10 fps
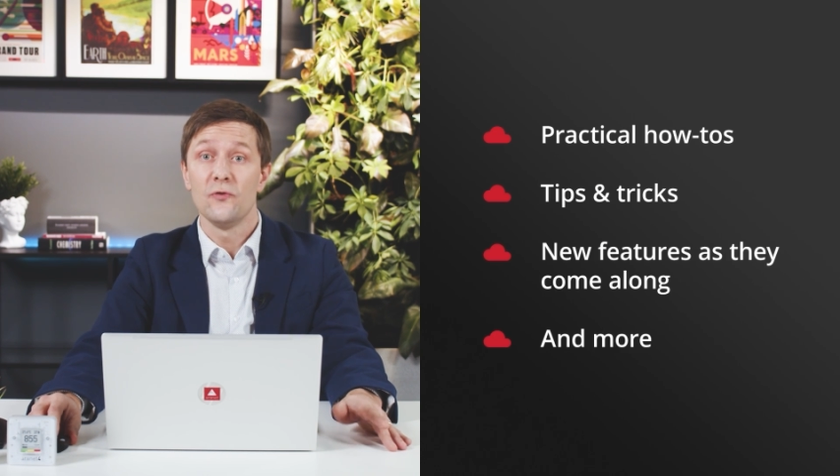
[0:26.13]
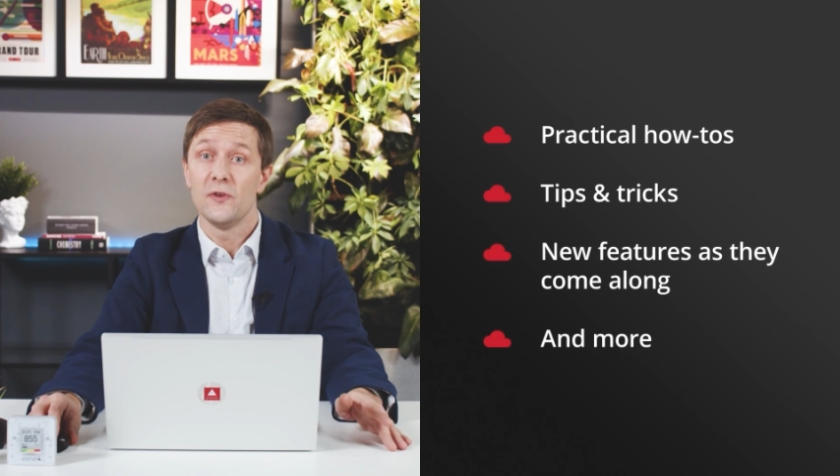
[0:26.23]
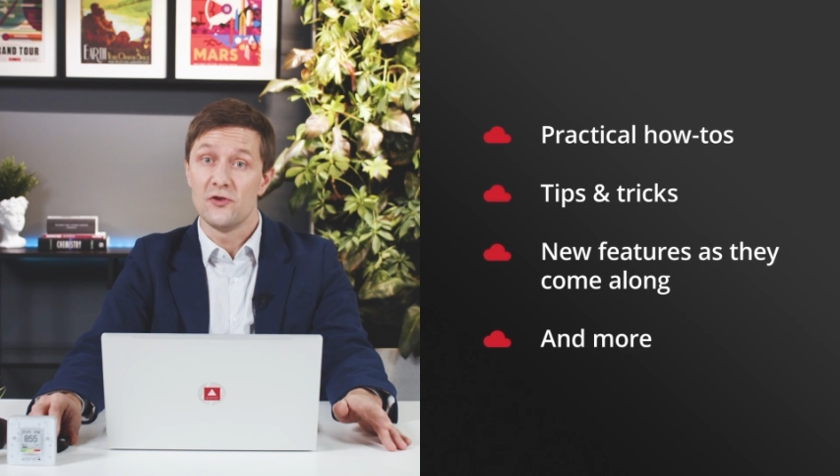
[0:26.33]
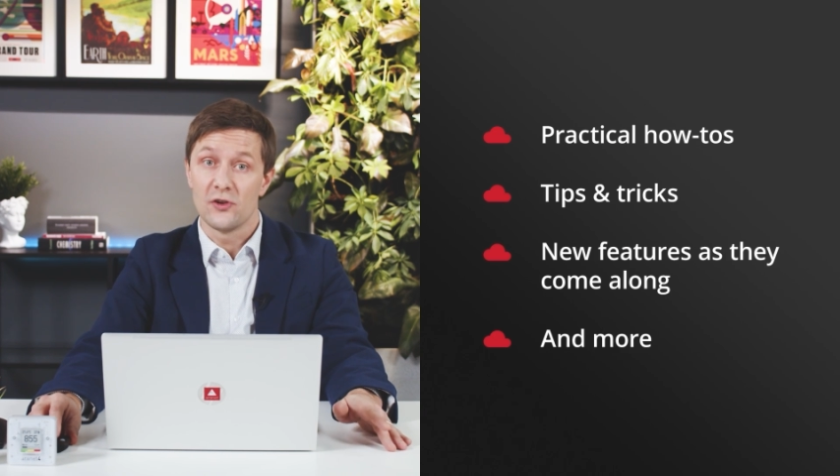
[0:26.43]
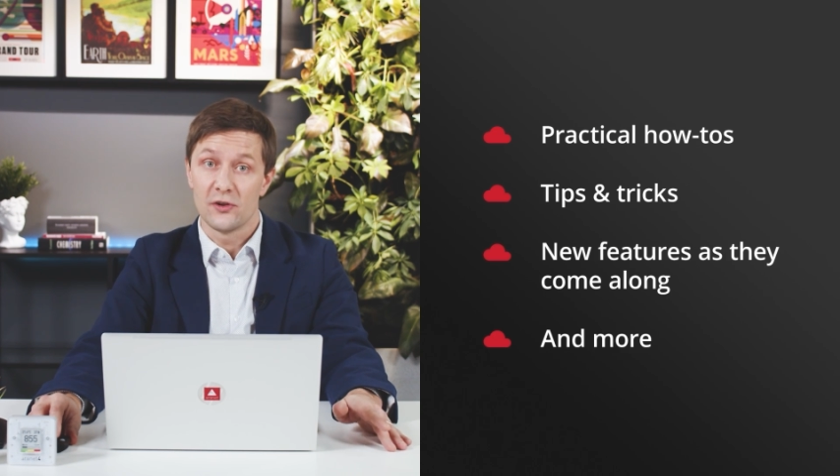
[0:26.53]

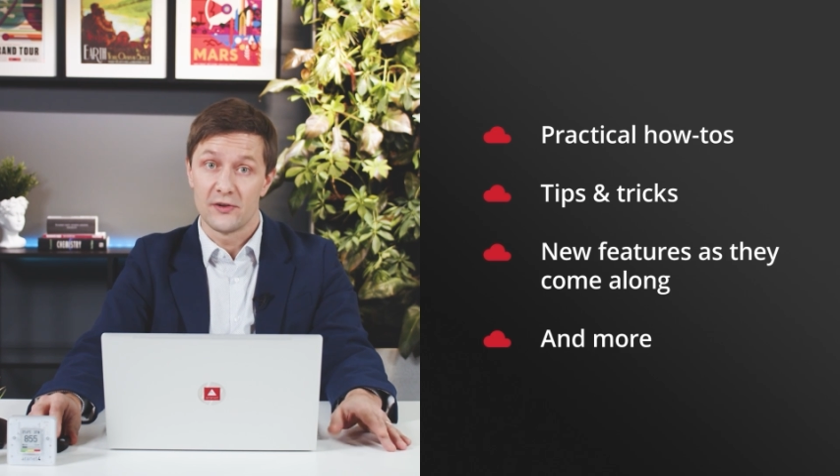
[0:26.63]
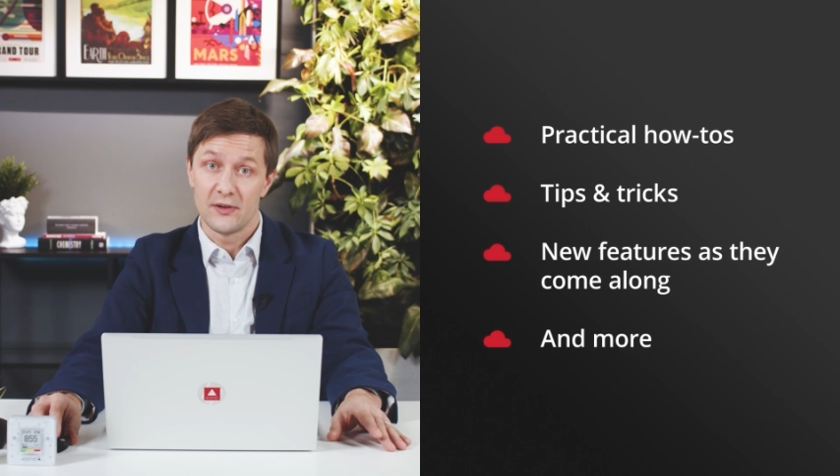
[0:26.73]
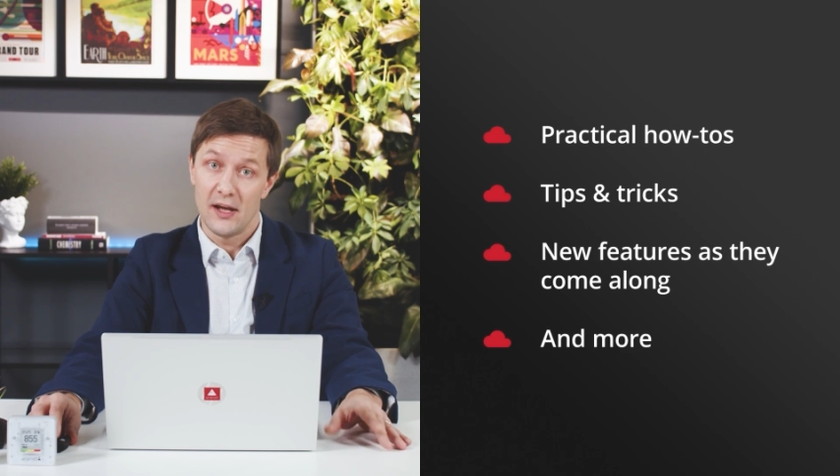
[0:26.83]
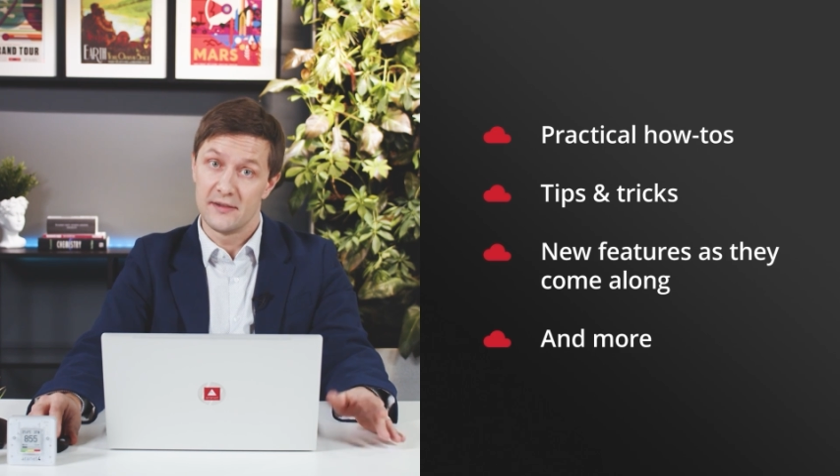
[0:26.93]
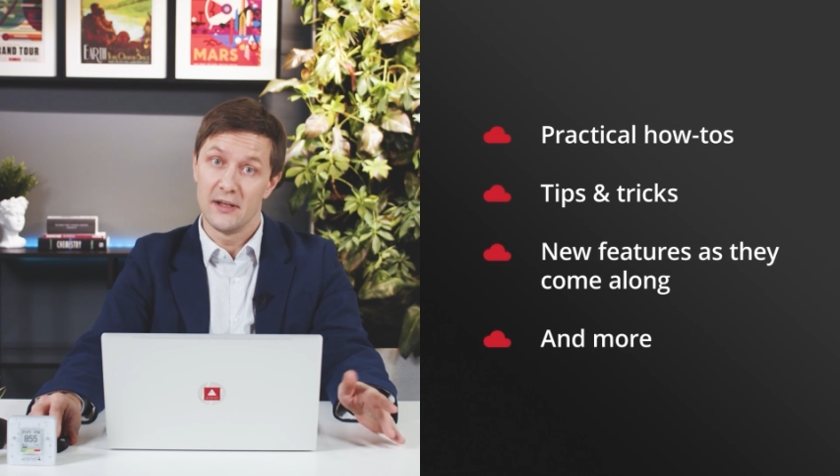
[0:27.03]
features
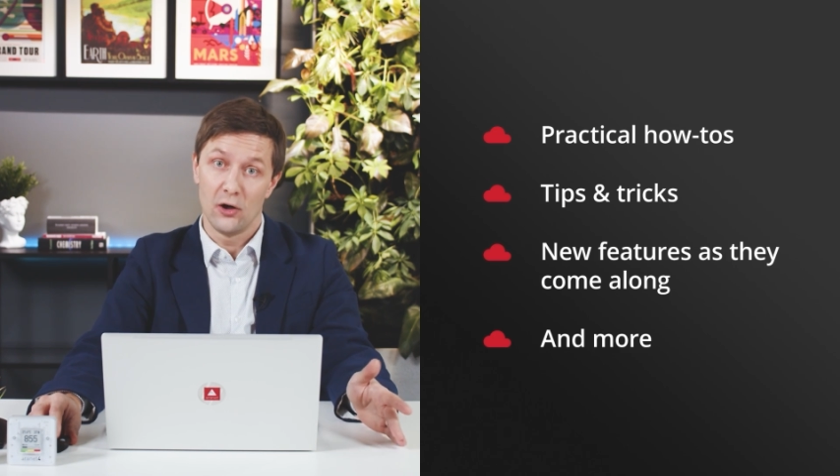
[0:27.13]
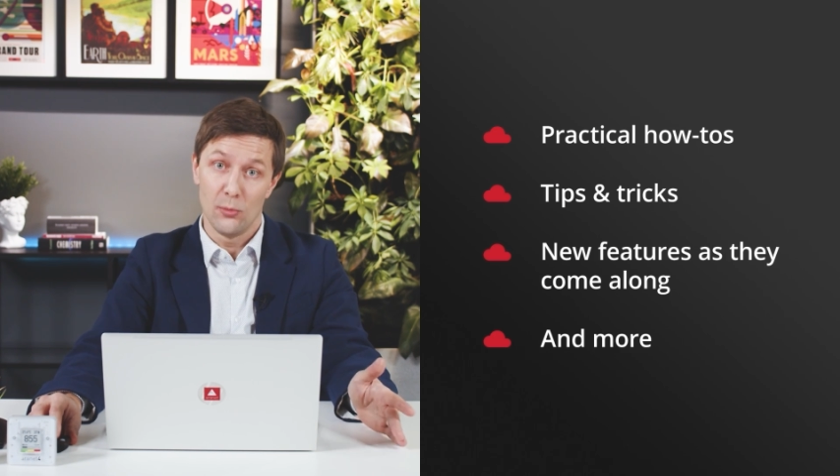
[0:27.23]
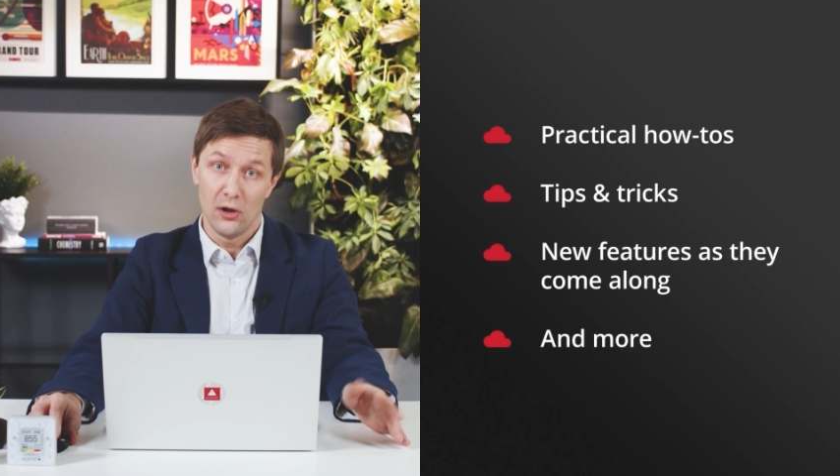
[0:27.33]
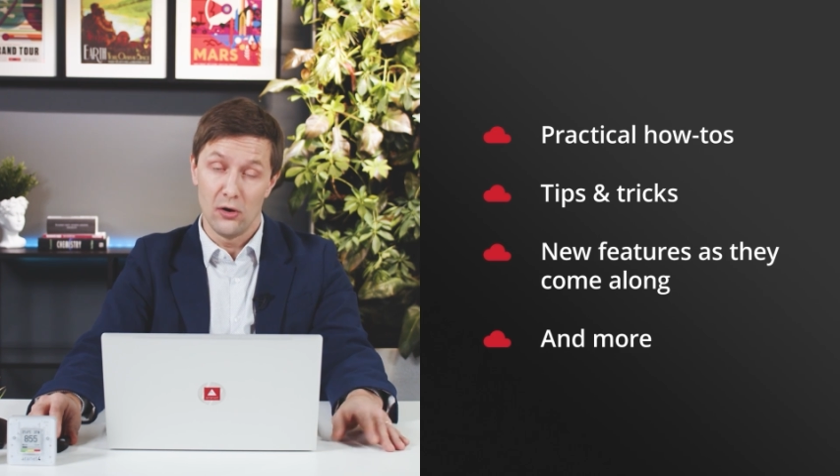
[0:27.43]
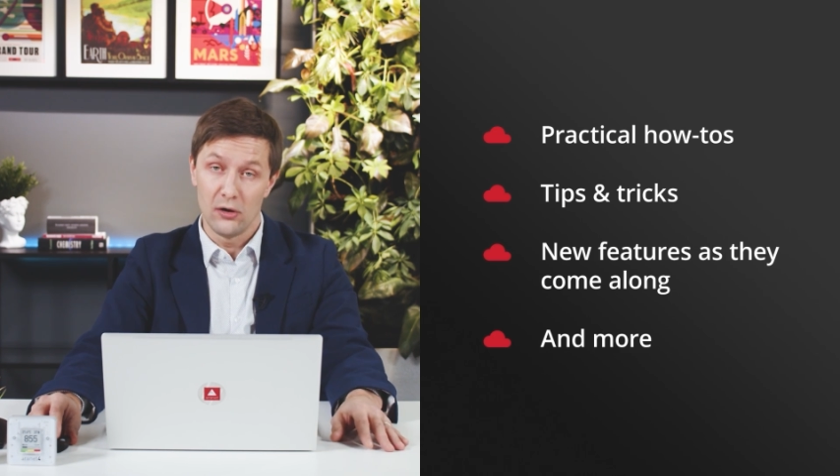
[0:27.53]
as they
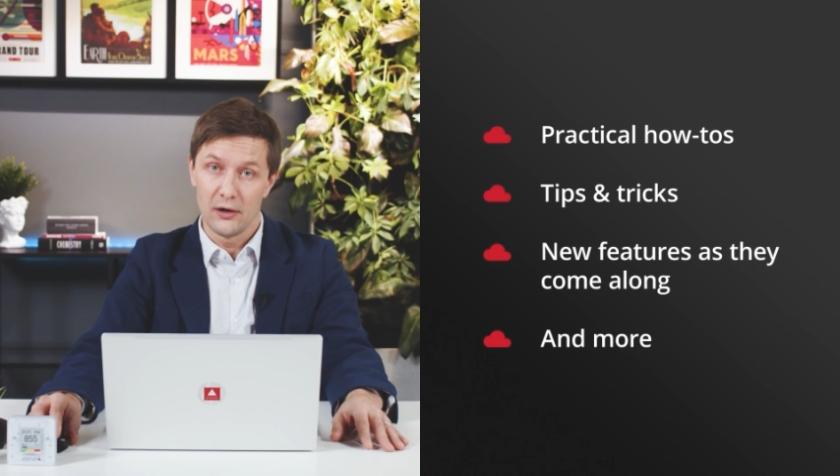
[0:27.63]
come along.